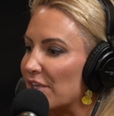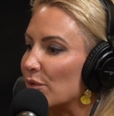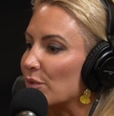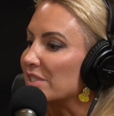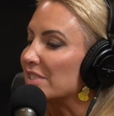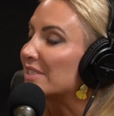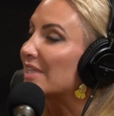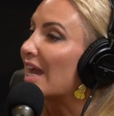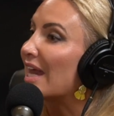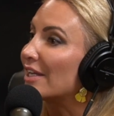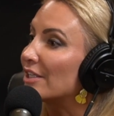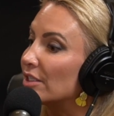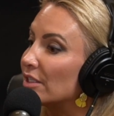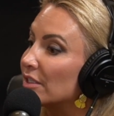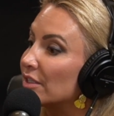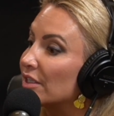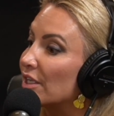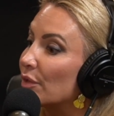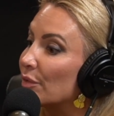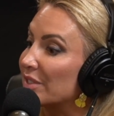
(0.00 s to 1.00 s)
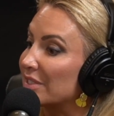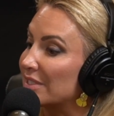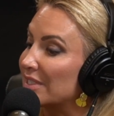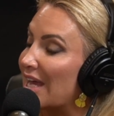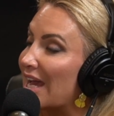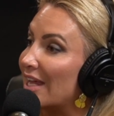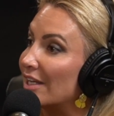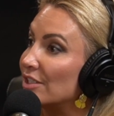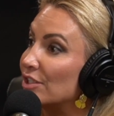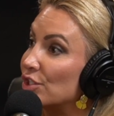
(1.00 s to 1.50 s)
But there was that
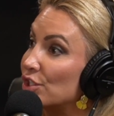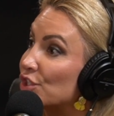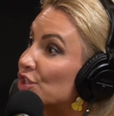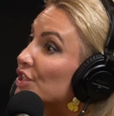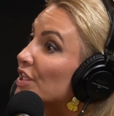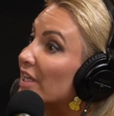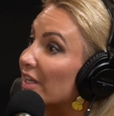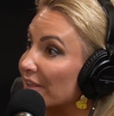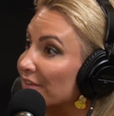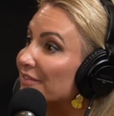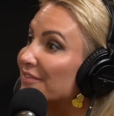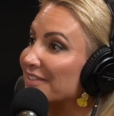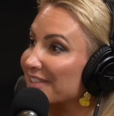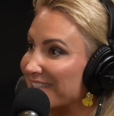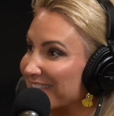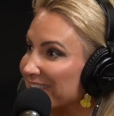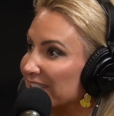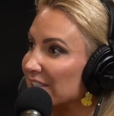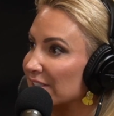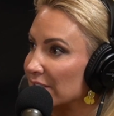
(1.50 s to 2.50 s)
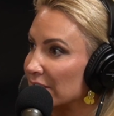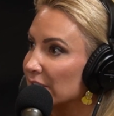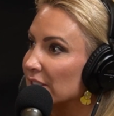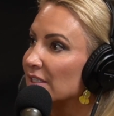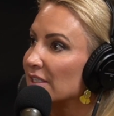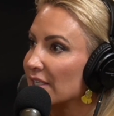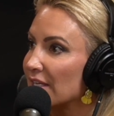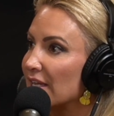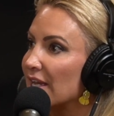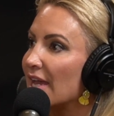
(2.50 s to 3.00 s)
shift,
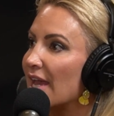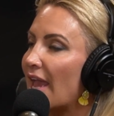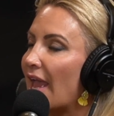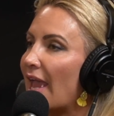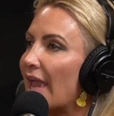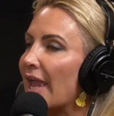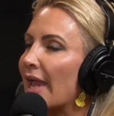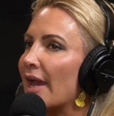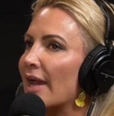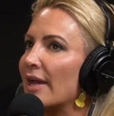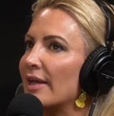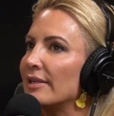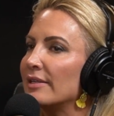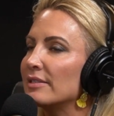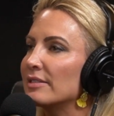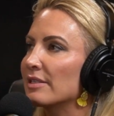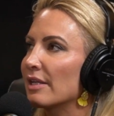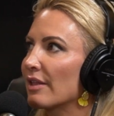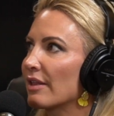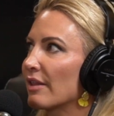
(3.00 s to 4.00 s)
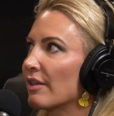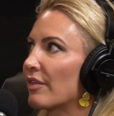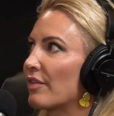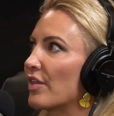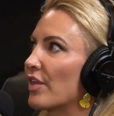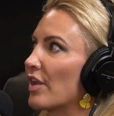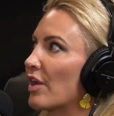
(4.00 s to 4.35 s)
and